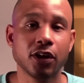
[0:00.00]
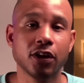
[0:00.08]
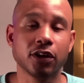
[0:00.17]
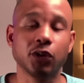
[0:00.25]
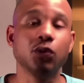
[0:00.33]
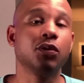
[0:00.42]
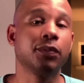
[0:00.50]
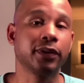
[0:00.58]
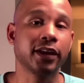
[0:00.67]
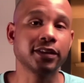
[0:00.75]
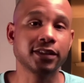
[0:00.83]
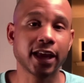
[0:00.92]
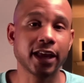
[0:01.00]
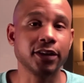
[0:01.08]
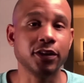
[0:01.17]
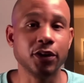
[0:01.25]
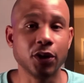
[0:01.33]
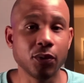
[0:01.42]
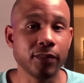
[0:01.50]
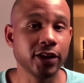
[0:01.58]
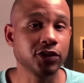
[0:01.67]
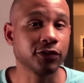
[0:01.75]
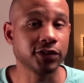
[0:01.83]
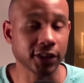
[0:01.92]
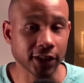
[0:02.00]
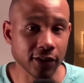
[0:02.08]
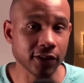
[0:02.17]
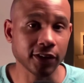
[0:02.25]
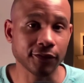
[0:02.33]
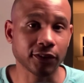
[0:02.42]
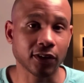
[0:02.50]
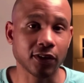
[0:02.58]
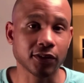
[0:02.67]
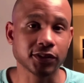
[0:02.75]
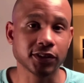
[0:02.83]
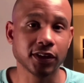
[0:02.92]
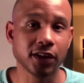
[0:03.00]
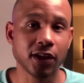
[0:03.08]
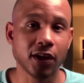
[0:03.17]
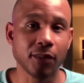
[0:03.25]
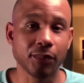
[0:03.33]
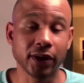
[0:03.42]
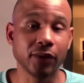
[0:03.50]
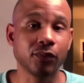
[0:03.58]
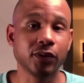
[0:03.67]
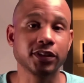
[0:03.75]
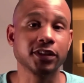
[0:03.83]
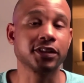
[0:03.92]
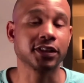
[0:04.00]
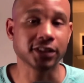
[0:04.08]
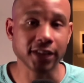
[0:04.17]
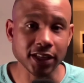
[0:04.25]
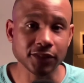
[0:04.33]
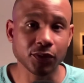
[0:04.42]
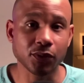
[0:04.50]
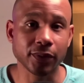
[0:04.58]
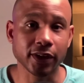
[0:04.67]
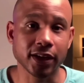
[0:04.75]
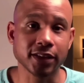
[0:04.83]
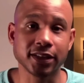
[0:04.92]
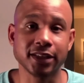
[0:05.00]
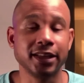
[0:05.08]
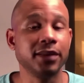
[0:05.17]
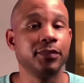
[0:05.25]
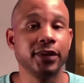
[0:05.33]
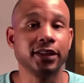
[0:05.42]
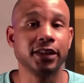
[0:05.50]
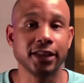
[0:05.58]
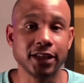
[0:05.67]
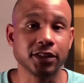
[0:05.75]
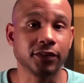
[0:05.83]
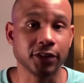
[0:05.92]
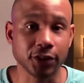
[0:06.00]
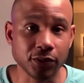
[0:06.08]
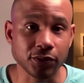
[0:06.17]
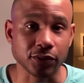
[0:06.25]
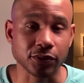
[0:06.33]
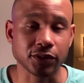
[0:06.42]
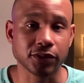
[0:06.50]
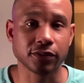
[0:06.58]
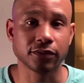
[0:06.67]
Google Plus had no major security flaws, but it wasn't successful because it didn't meet the needs of the users.